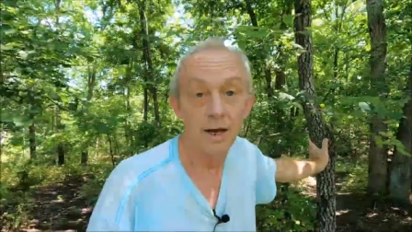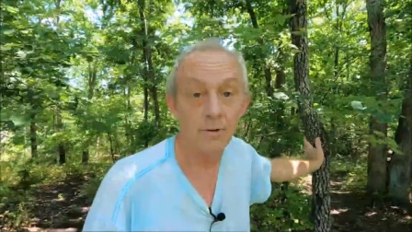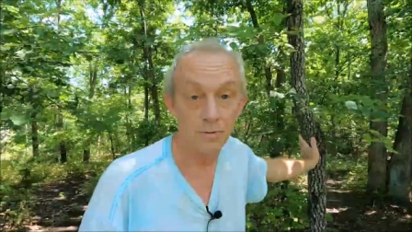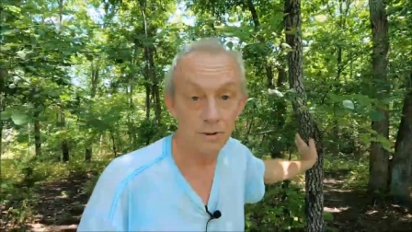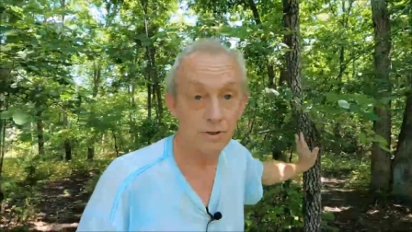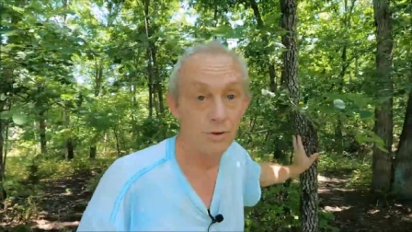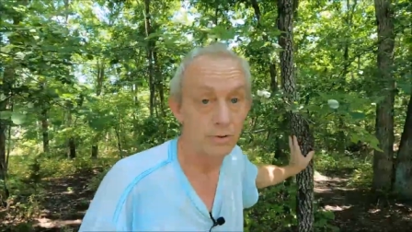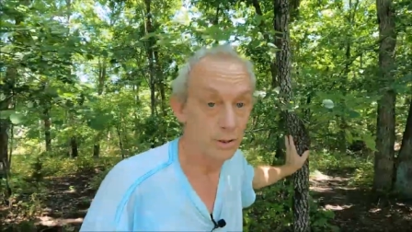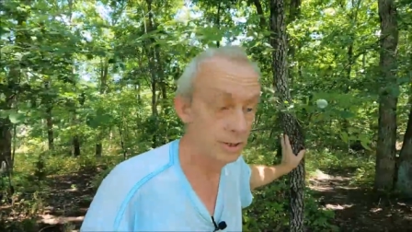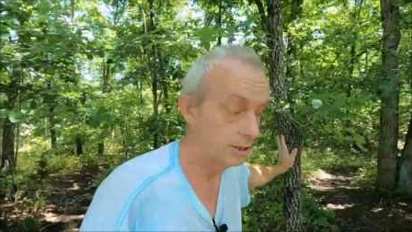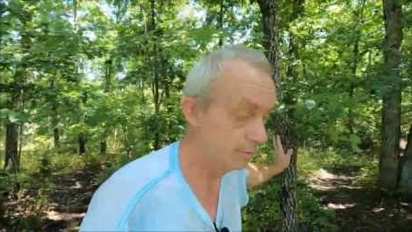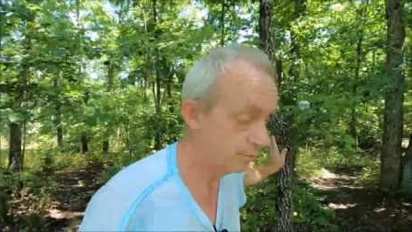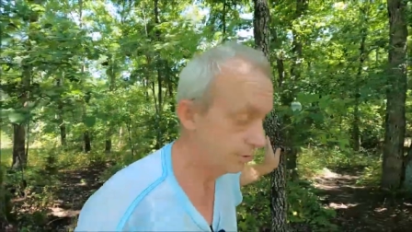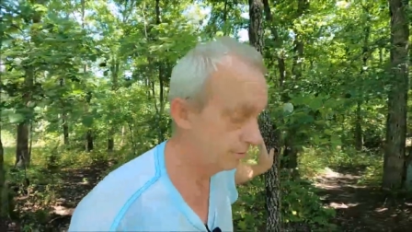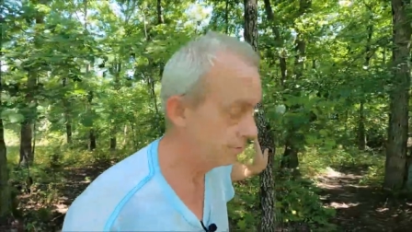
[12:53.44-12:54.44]
Arizona
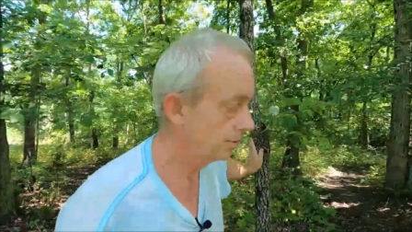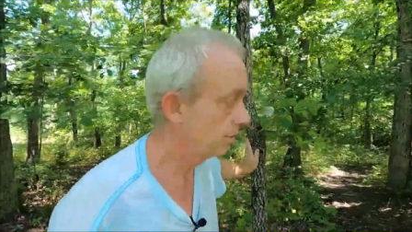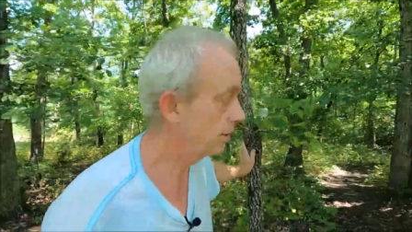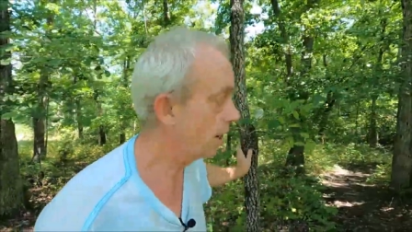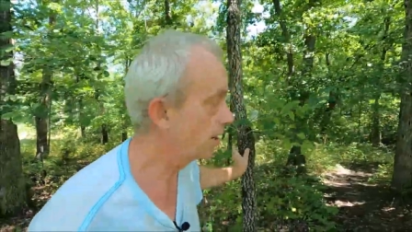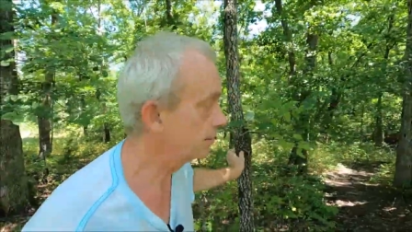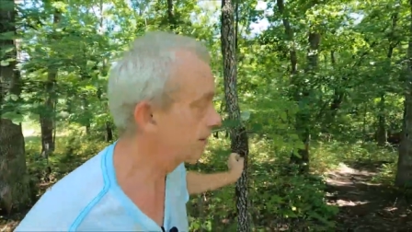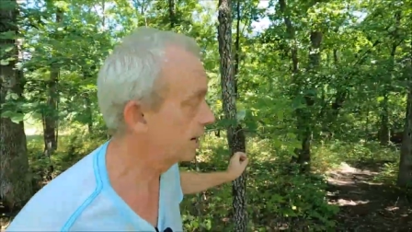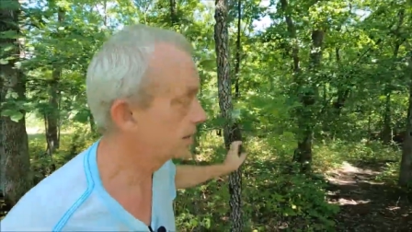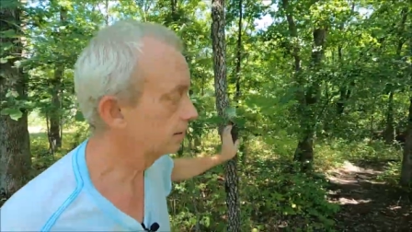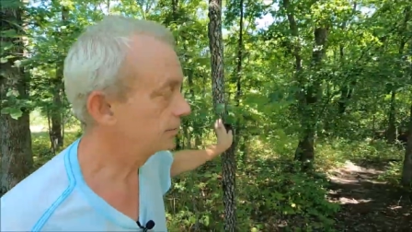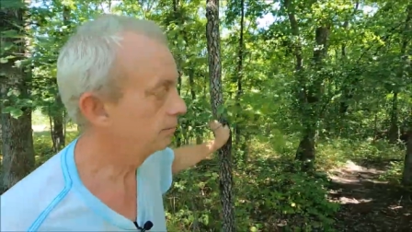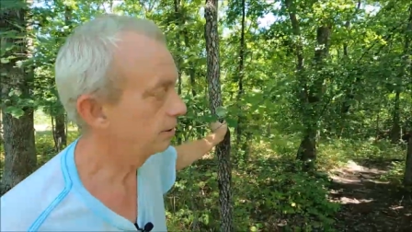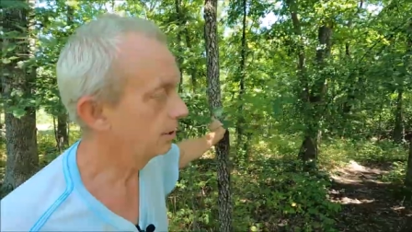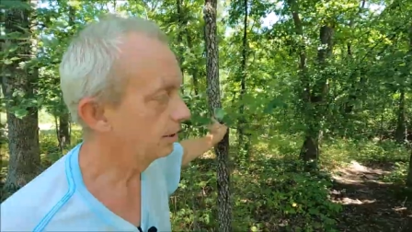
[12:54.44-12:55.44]
has been
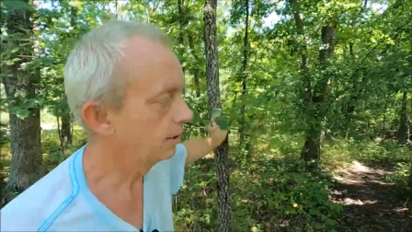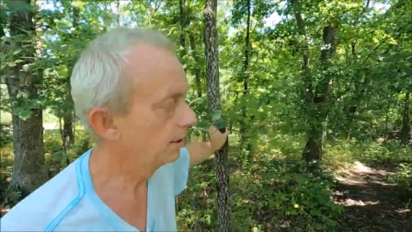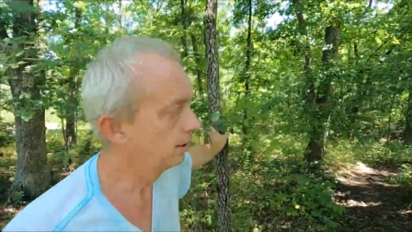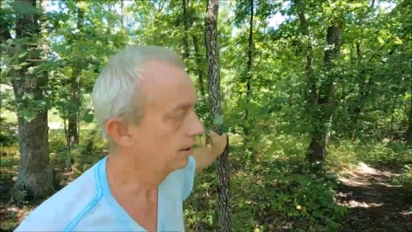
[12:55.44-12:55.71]
contacting me,